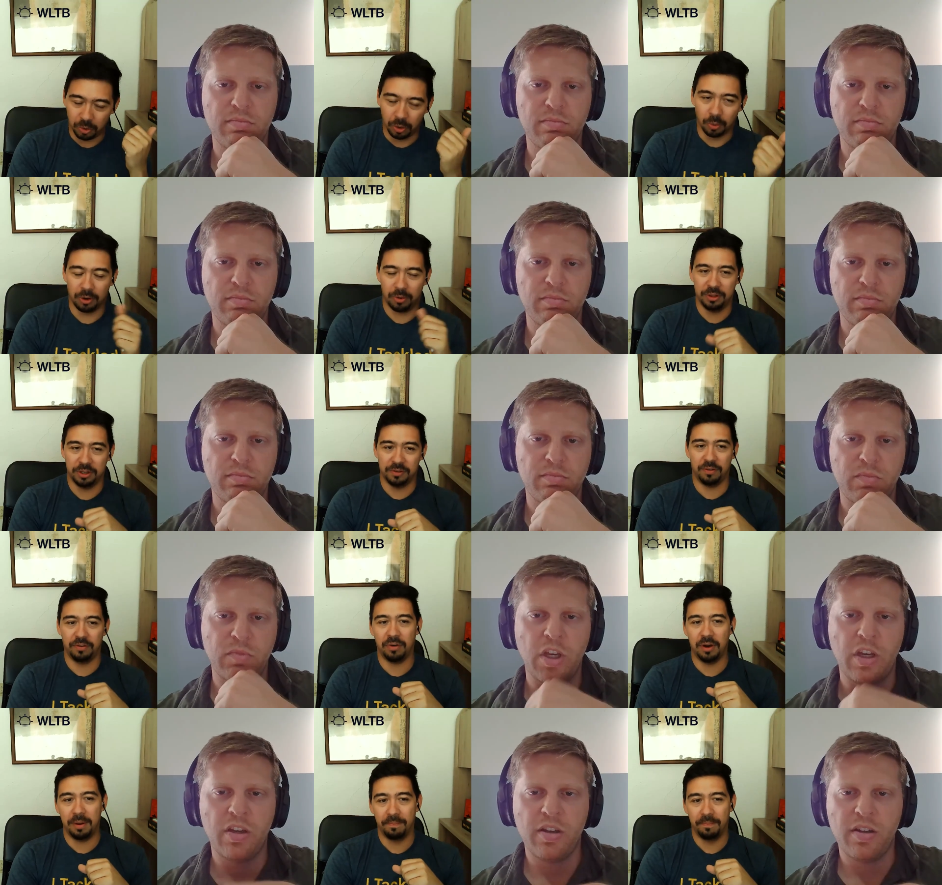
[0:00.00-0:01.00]
Speaker 1: you will work with us for
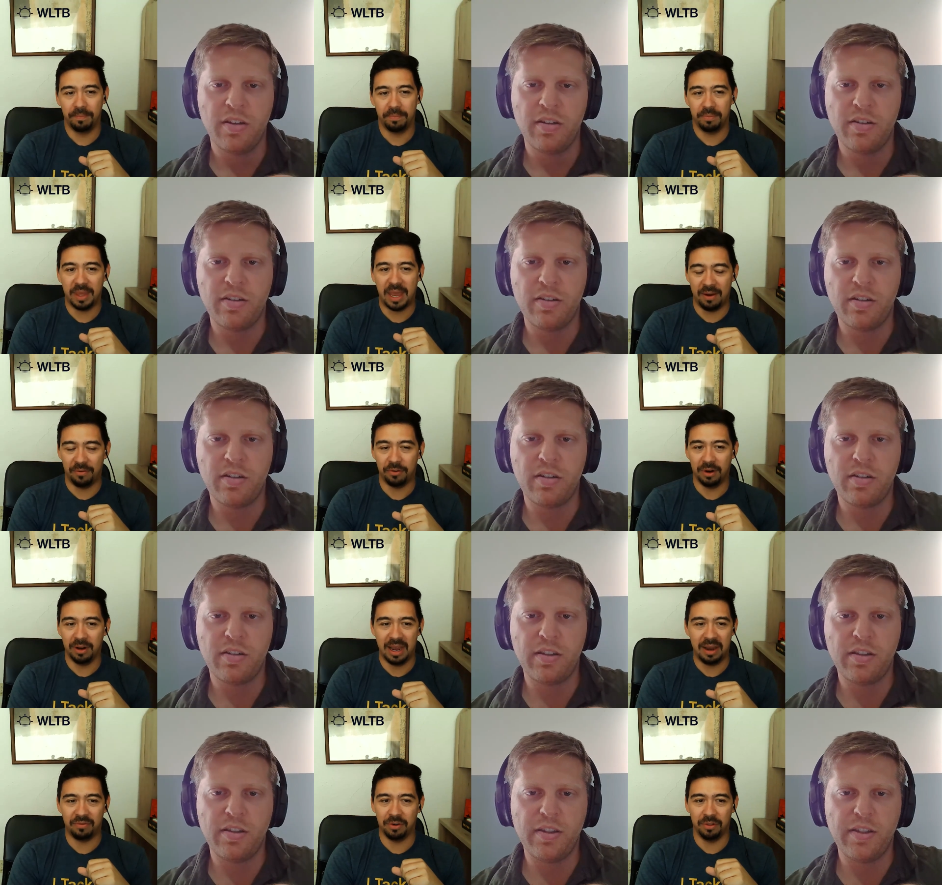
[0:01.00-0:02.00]
free
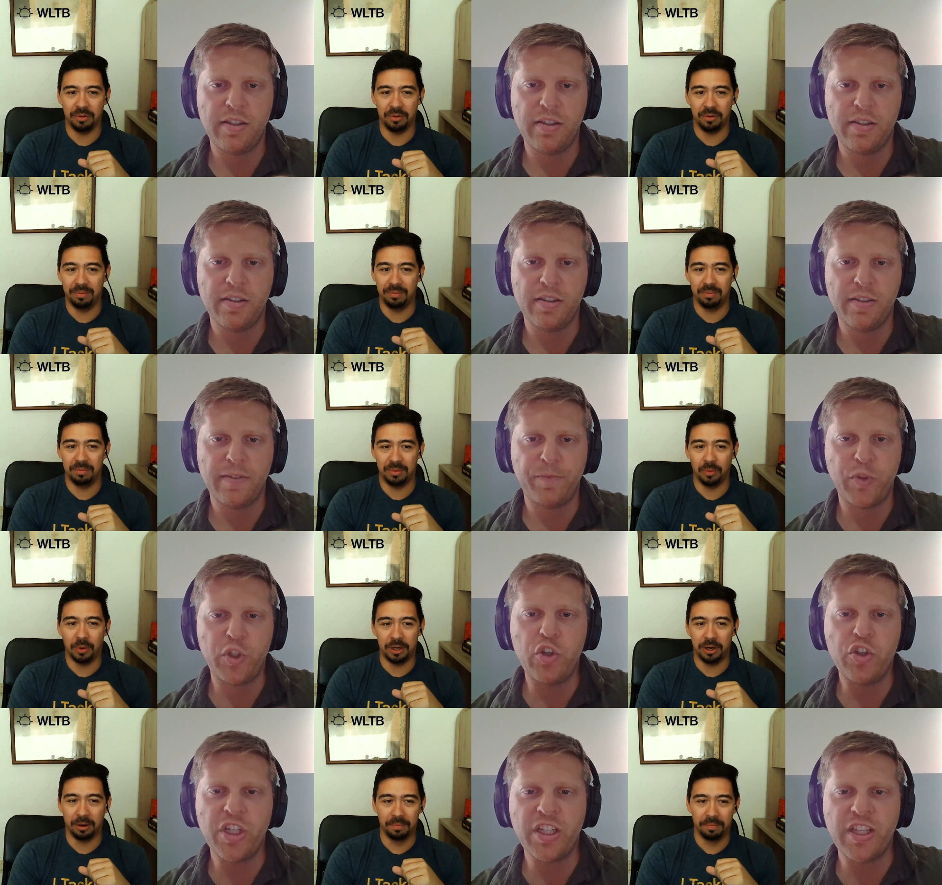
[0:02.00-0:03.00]
after after the. the
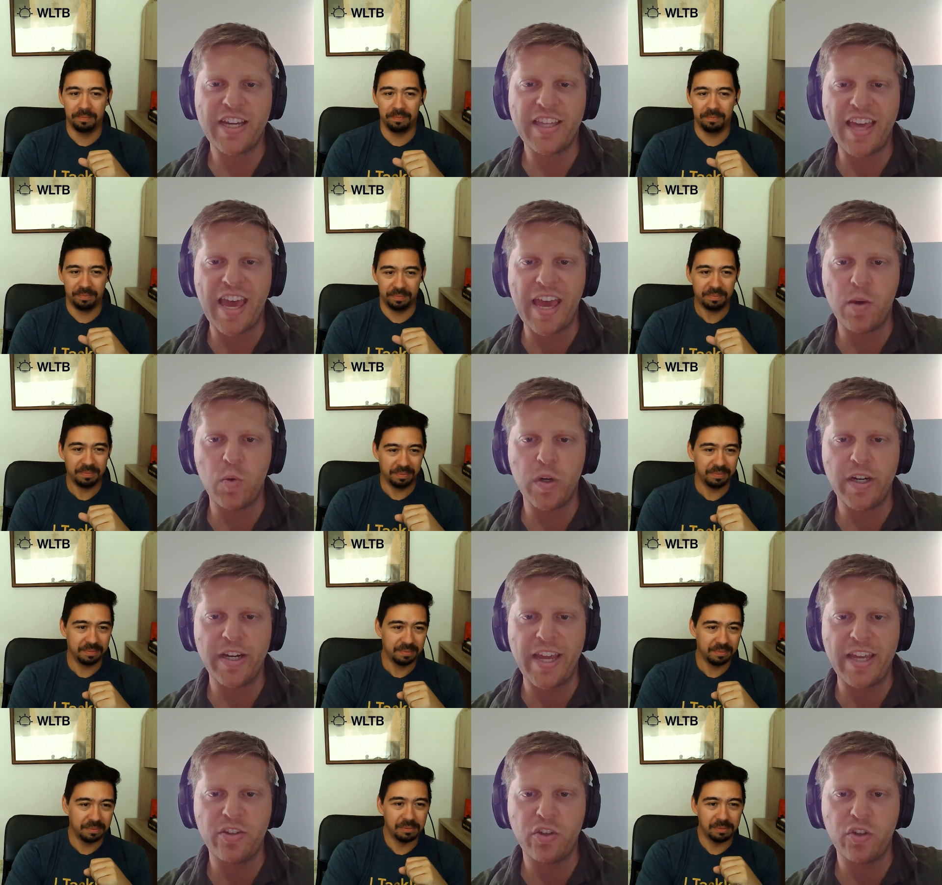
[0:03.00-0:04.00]
Speaker 2: Using year. Like the A one,
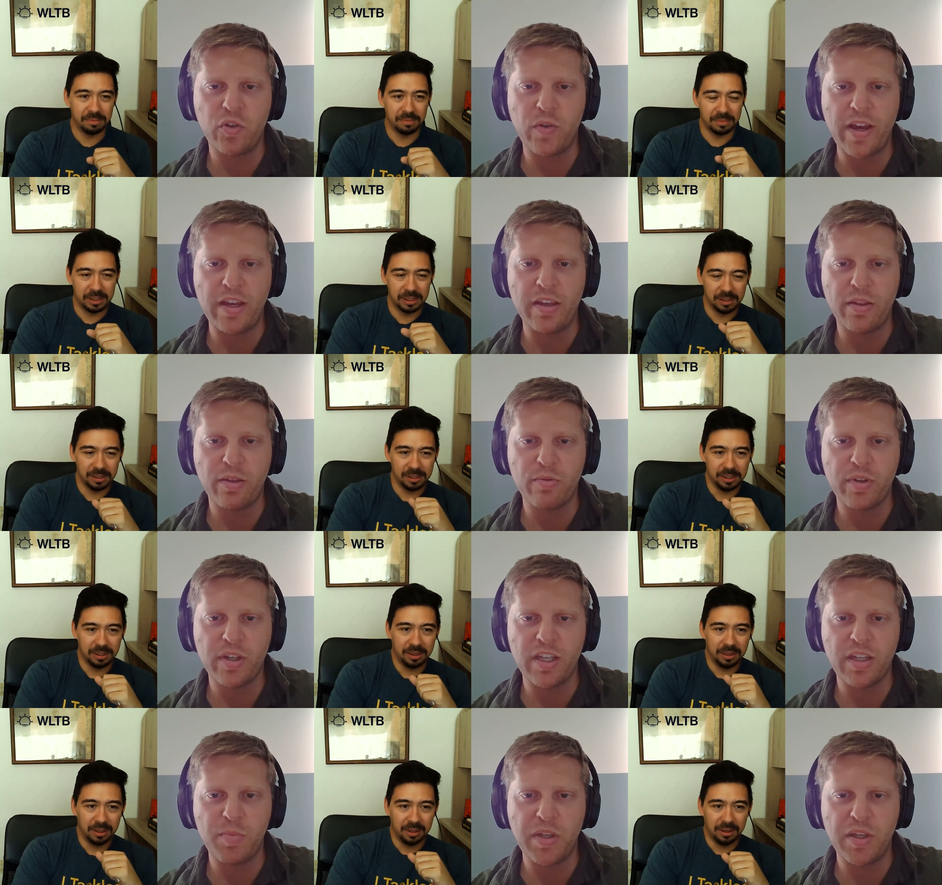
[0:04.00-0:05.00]
A two, A
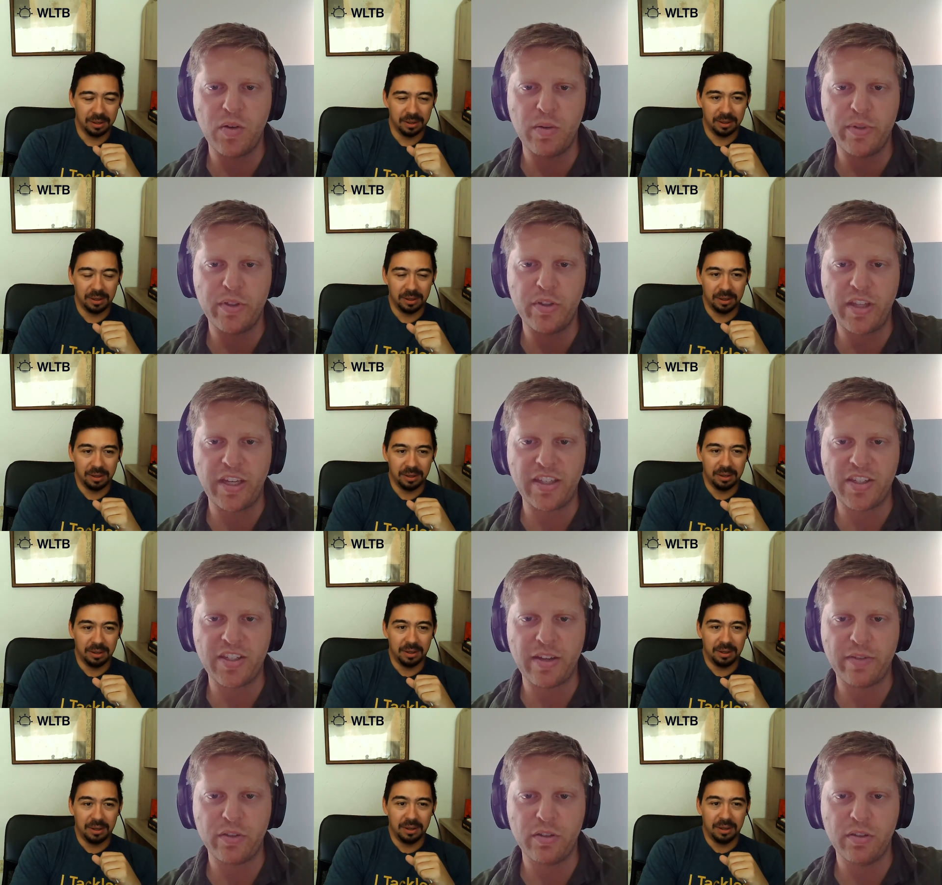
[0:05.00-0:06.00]
three, B one, B two, like this
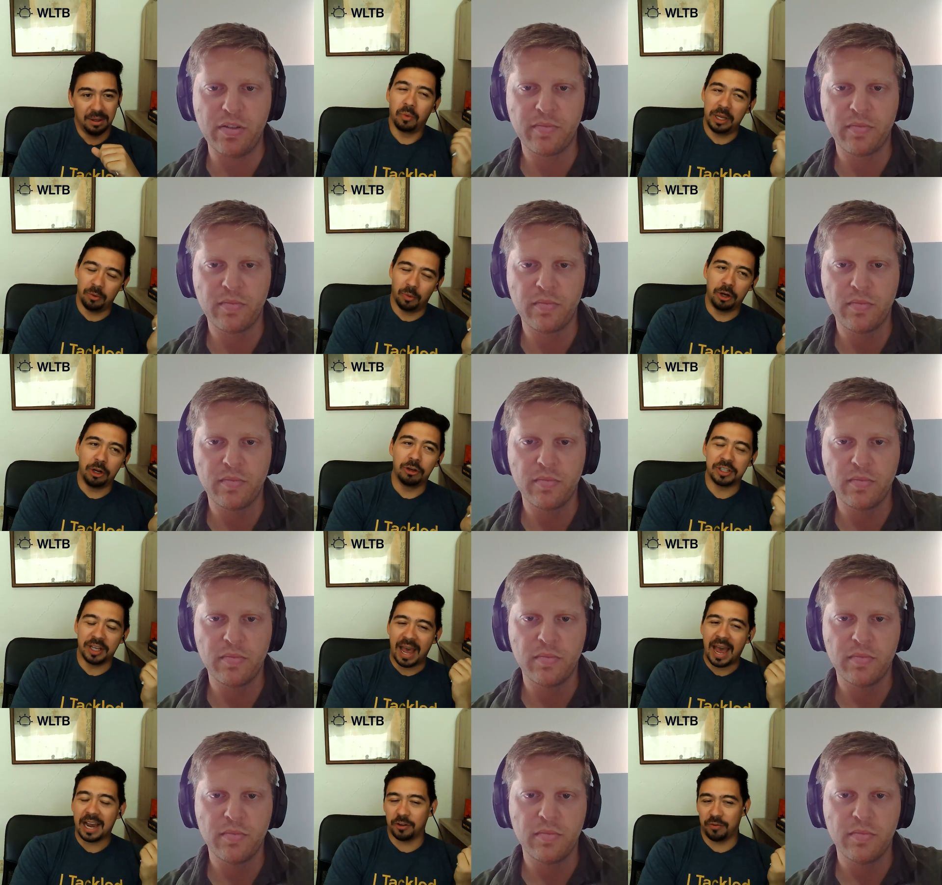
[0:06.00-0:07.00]
level?
Speaker 1: We were
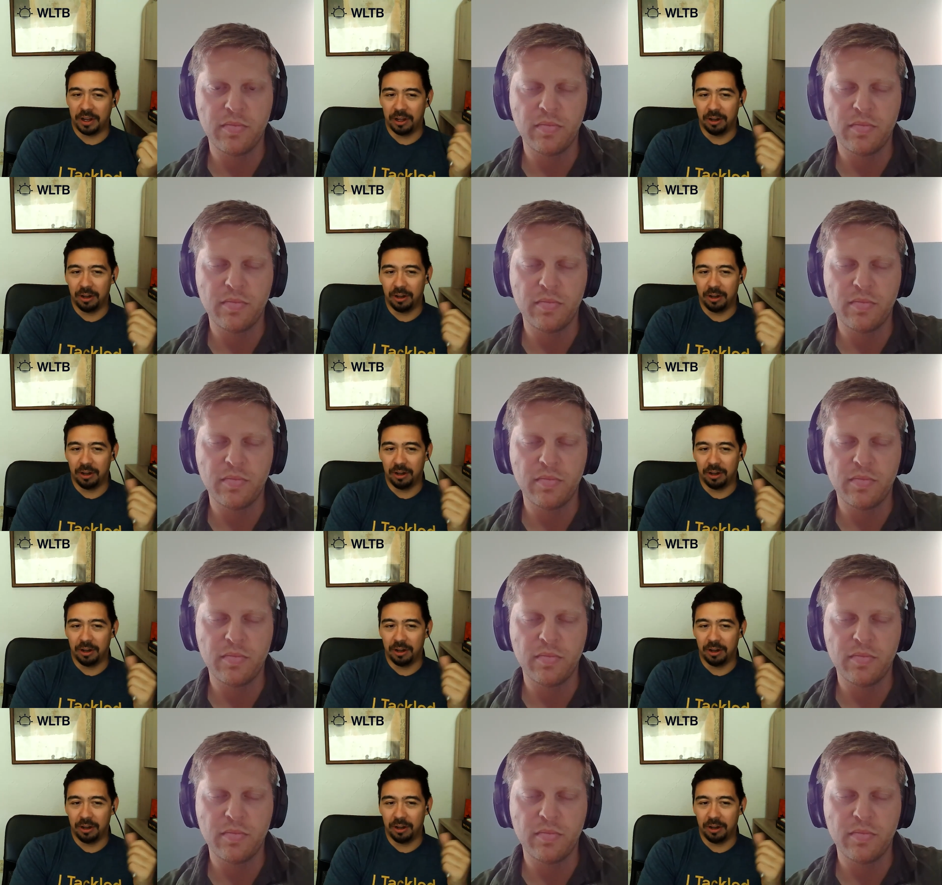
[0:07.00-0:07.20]
using A C T F